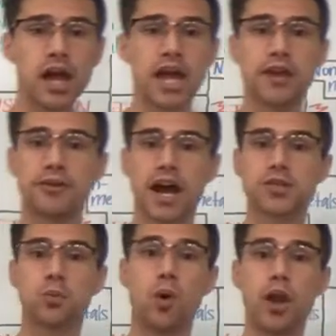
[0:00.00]
And if it
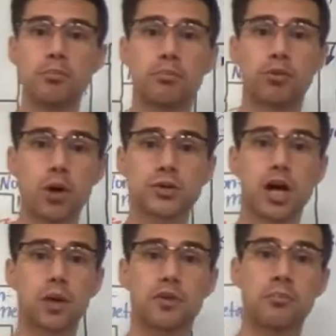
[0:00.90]
has 1
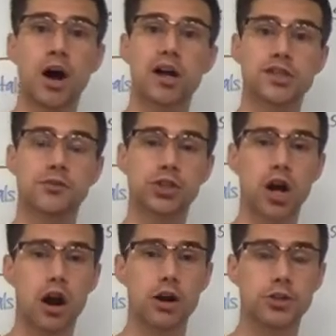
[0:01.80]
proton with a positive
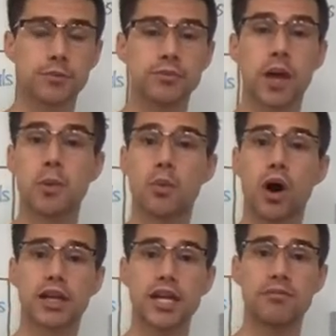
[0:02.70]
charge, and we
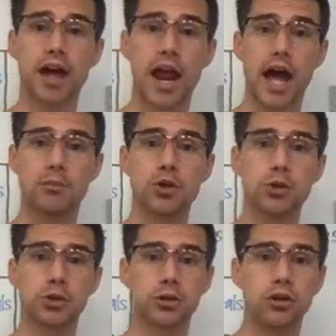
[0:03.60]
want to keep that atom
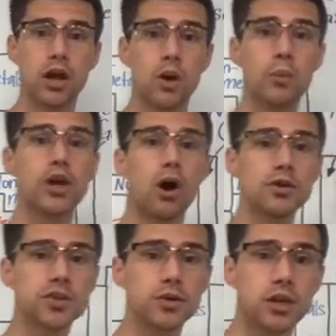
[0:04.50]
neutral, we
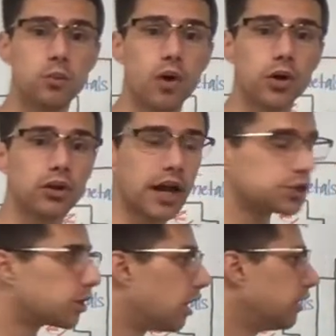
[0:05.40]
also need 1
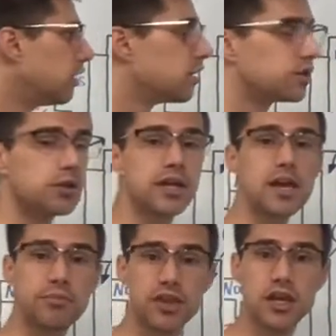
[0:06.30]
electron to
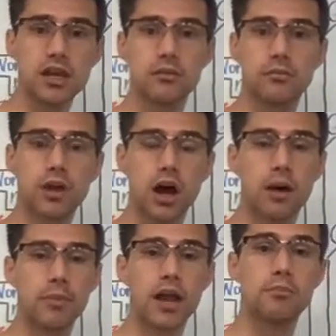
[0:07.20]
keep the
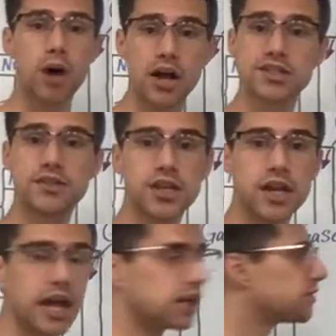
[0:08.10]
positives
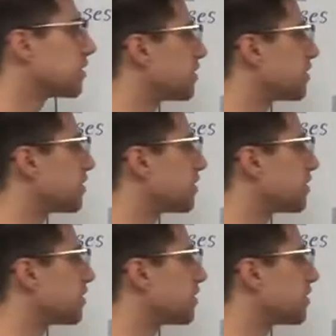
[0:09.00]
and negatives the